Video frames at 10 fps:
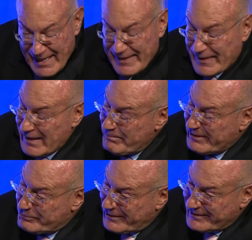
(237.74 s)
think
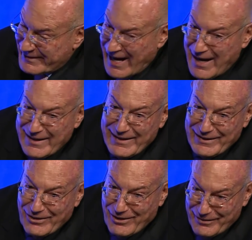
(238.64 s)
between Danny and
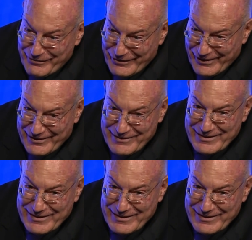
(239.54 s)
Oliver, they